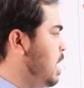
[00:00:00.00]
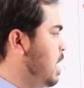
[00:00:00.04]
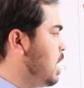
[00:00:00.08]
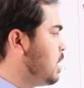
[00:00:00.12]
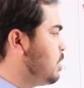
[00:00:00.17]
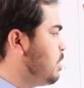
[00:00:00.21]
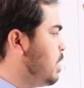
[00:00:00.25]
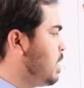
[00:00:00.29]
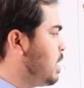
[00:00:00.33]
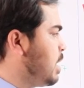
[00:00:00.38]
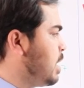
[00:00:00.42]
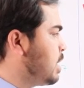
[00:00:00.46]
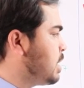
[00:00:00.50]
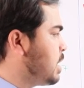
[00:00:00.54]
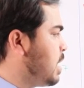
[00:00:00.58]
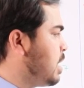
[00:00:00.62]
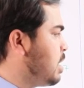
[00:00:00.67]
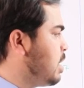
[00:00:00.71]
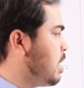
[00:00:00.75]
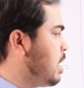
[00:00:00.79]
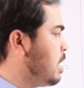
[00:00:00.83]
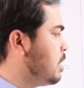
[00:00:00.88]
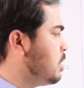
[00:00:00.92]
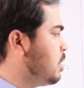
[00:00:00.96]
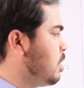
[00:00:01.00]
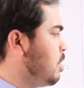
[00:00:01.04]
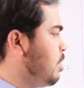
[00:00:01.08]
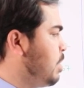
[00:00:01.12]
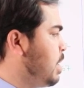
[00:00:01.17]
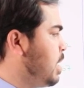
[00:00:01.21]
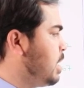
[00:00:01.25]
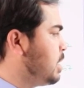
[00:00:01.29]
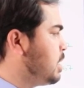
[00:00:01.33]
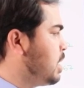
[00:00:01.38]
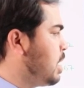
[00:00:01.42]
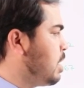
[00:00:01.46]
It will get a
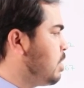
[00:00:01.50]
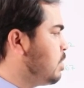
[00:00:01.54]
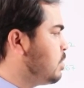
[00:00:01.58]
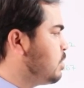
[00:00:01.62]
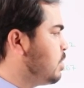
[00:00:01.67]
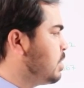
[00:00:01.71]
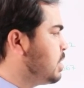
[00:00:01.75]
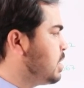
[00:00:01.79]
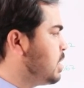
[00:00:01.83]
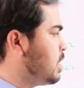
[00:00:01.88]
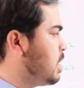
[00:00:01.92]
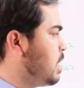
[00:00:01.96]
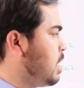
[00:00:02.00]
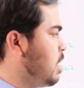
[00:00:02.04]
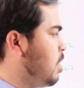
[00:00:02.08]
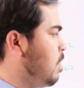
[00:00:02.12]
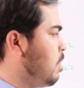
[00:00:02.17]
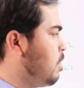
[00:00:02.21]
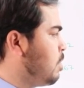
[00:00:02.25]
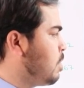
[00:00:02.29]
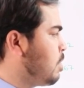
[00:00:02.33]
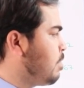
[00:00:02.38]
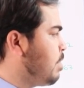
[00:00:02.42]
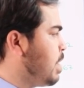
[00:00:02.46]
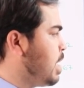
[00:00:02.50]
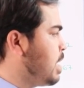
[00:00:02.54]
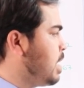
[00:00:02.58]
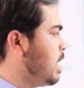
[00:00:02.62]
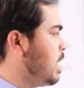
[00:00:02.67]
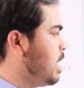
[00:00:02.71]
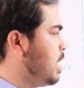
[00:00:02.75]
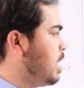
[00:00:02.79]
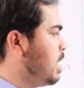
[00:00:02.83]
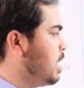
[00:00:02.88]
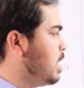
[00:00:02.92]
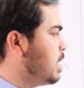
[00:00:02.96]
denominator of 23 over 1
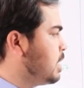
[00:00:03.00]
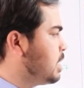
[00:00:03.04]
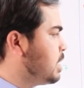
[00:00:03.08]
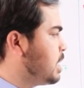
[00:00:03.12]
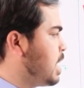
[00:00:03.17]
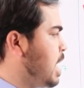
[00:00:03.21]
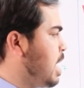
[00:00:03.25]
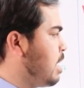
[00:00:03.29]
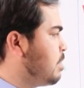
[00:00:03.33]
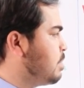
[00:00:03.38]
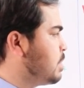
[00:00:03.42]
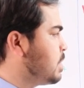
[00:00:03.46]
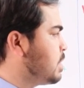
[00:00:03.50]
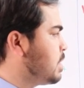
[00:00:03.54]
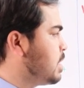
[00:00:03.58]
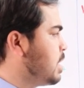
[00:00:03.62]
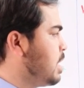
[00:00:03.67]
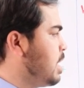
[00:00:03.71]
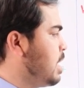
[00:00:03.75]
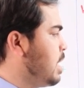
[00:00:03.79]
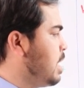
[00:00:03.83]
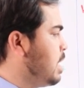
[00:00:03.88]
times.